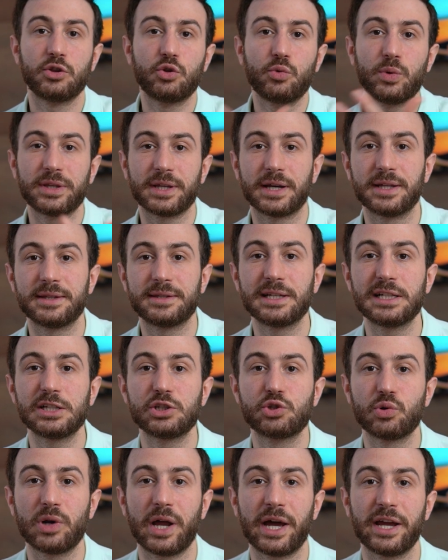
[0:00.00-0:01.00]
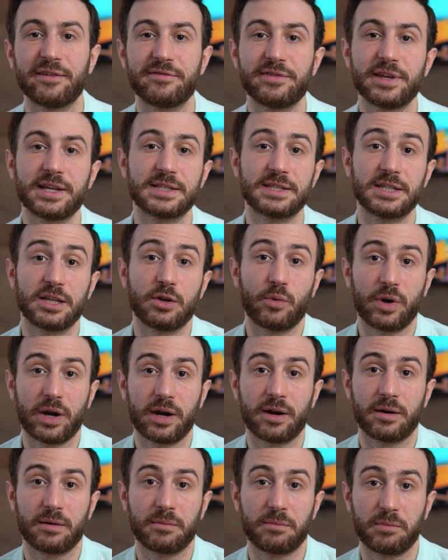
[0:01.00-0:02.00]
do it until july of next year
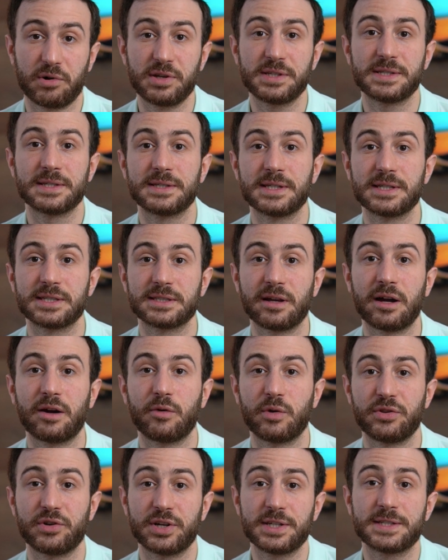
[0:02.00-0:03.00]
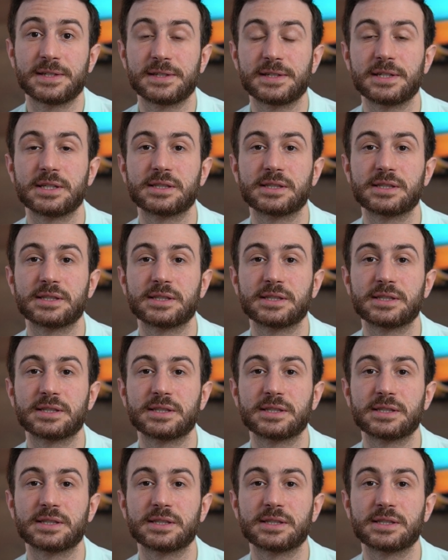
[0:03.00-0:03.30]
where residency start when residency